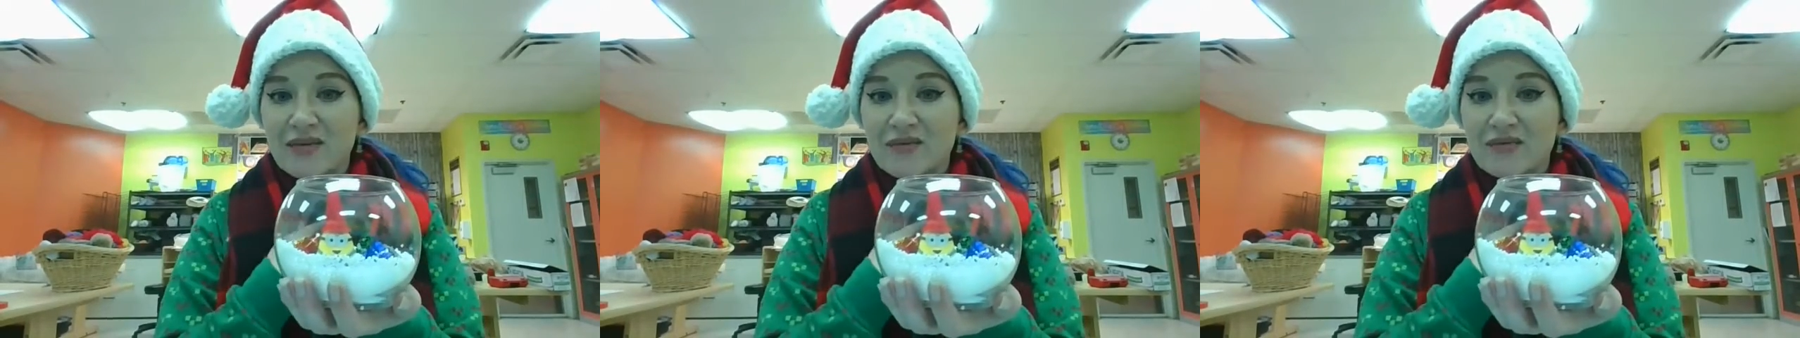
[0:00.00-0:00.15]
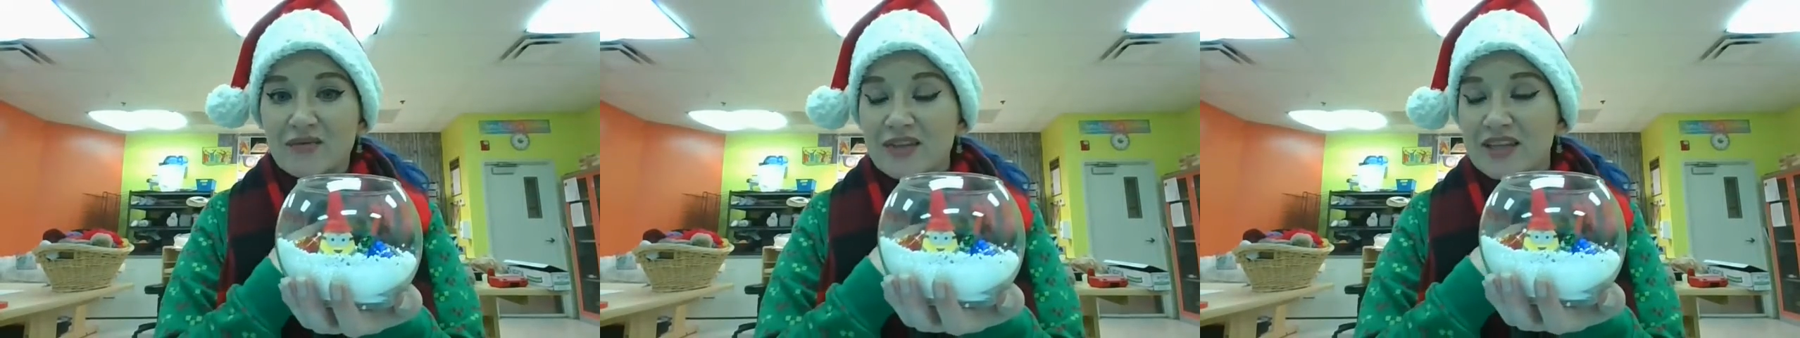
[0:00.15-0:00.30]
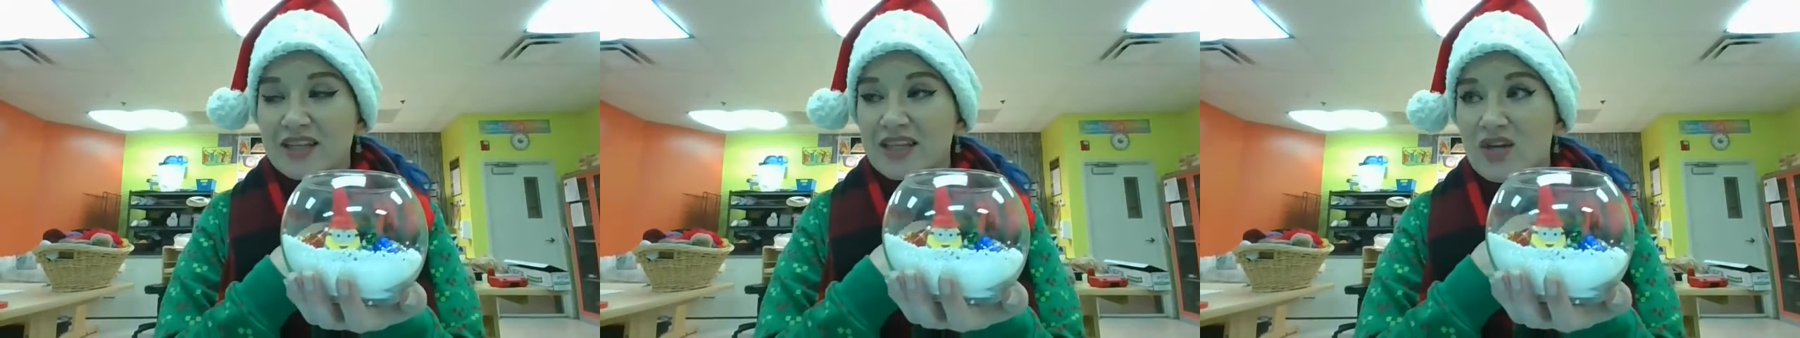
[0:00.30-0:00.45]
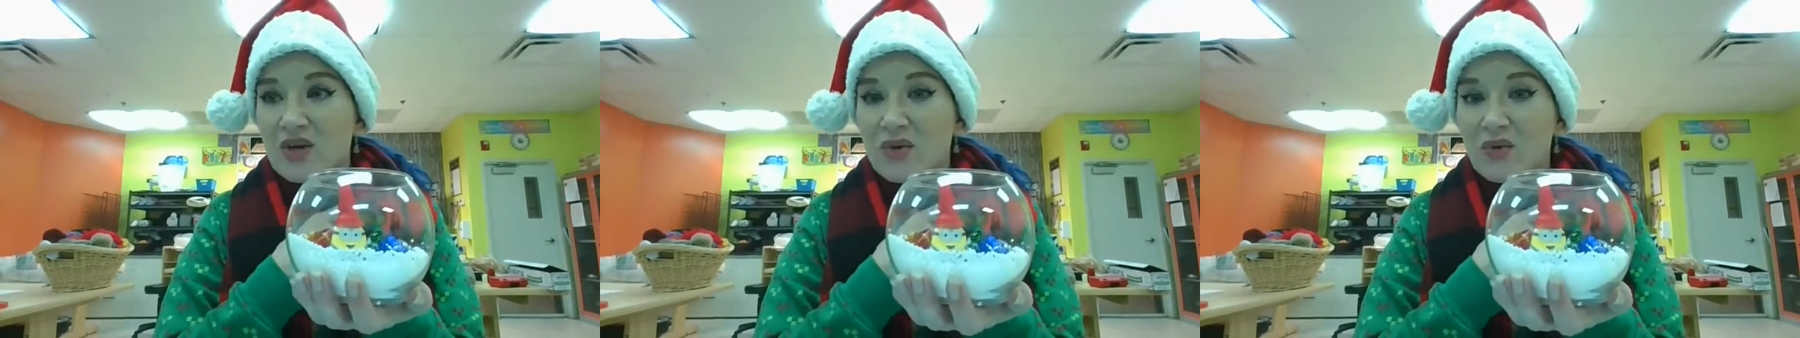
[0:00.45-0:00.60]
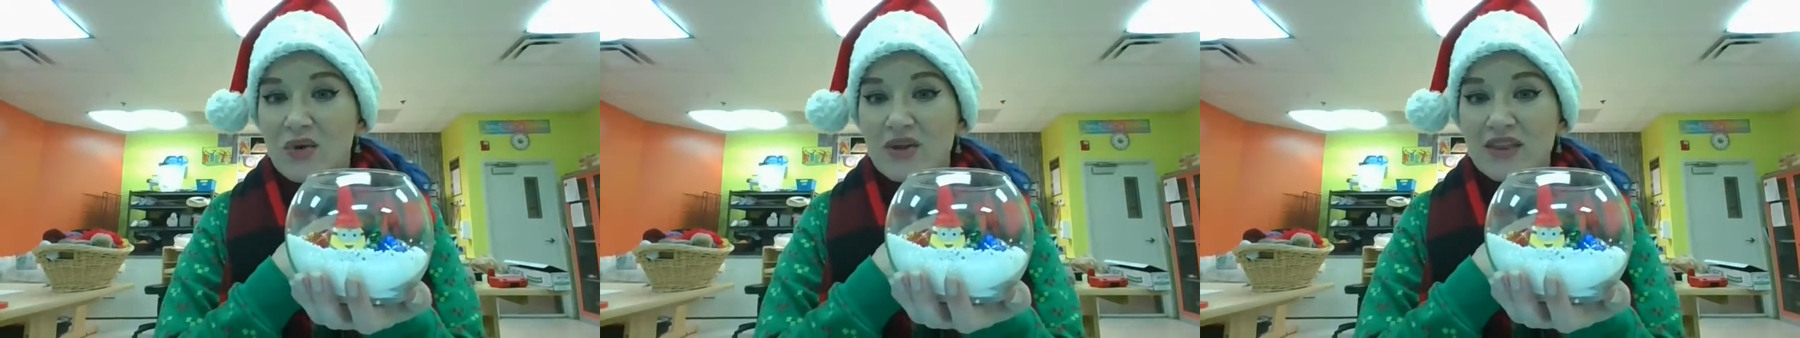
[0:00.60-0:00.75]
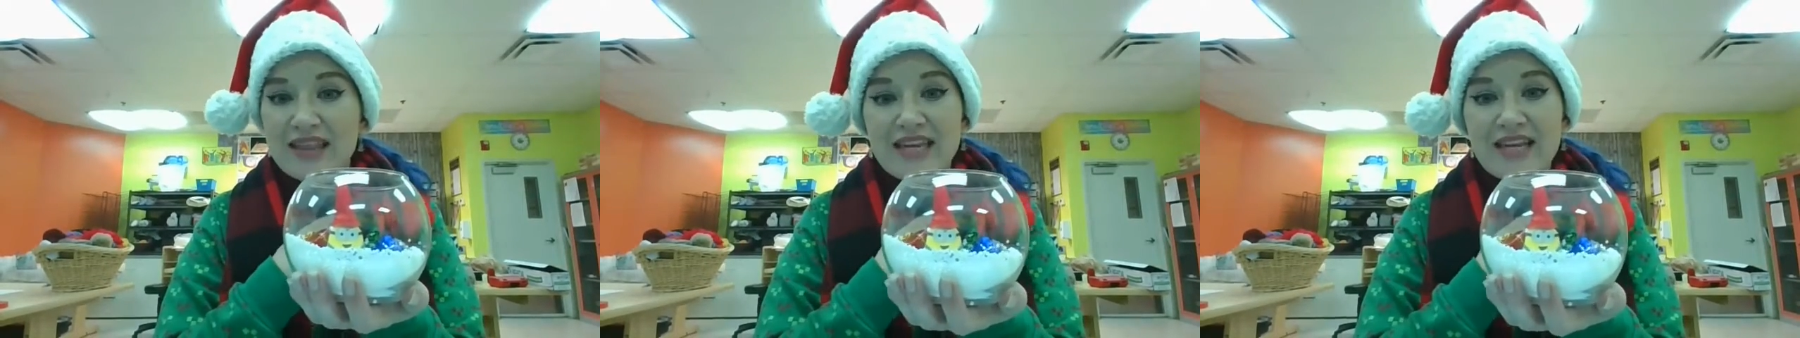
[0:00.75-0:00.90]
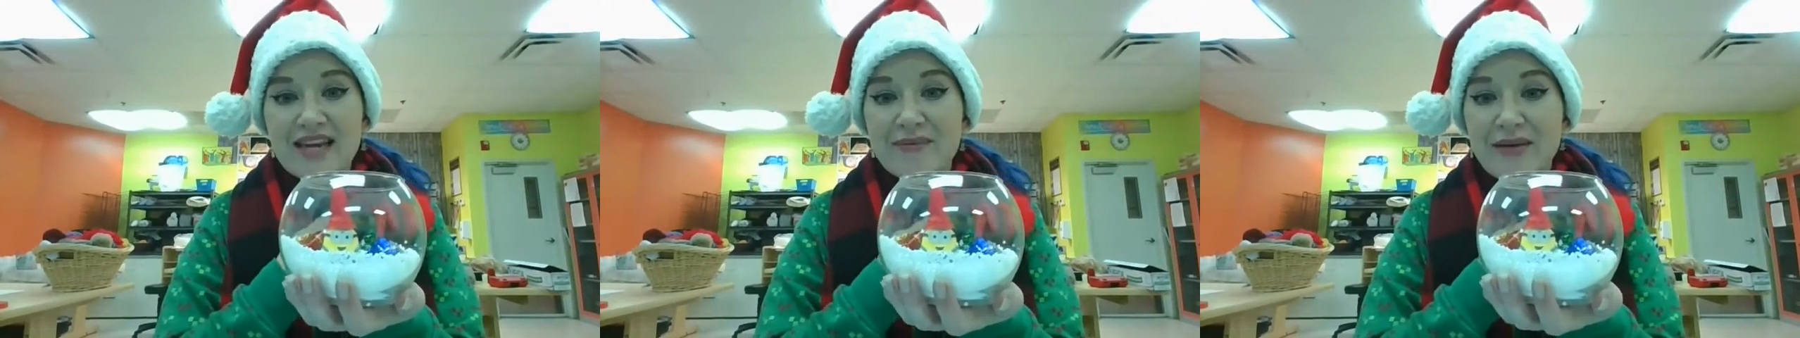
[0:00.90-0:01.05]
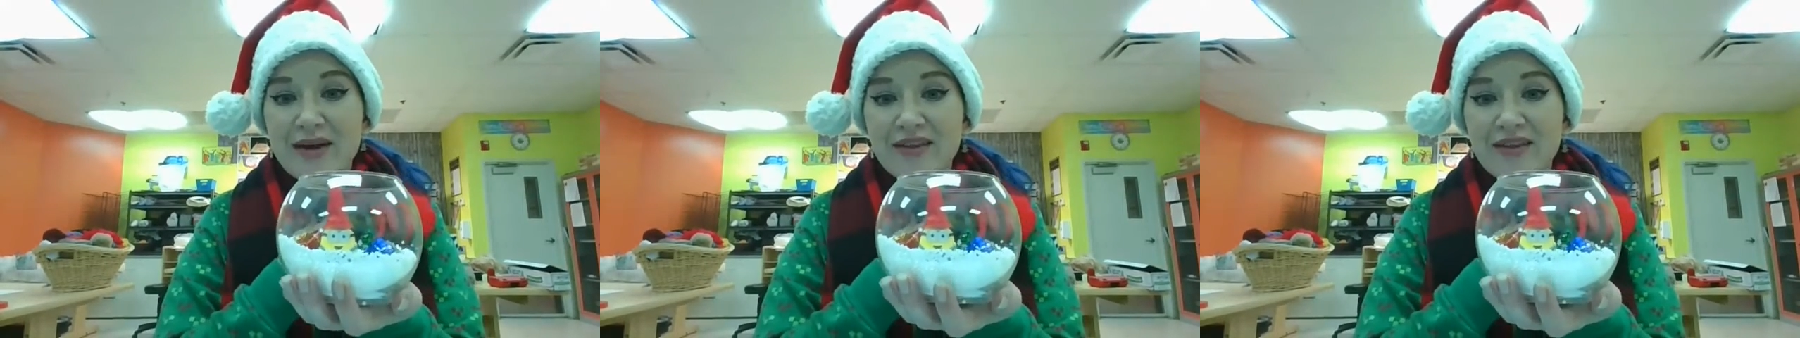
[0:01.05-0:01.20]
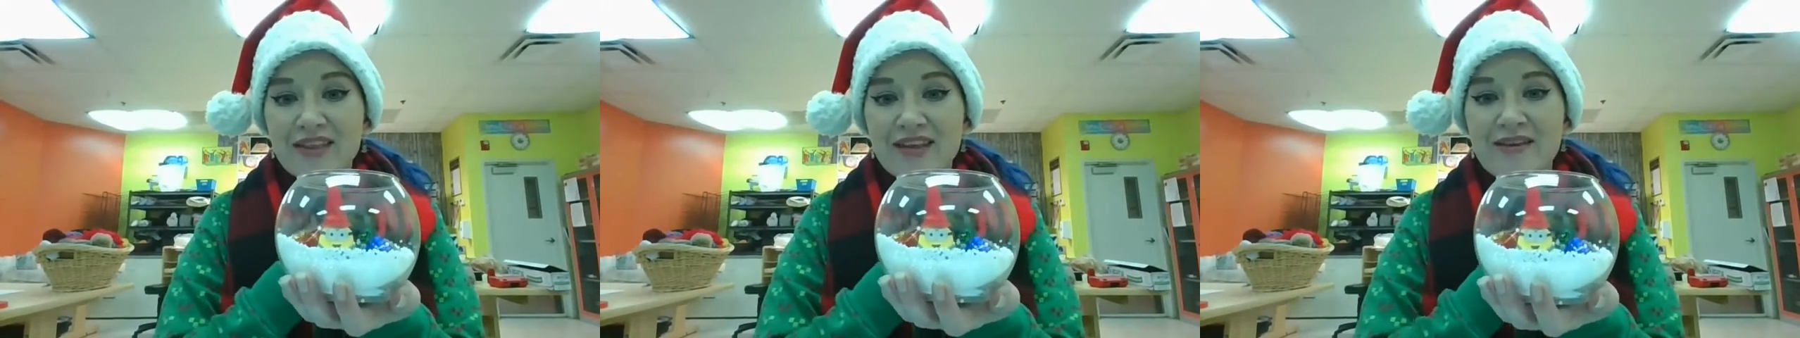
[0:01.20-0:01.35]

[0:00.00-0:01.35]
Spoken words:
really cool thing about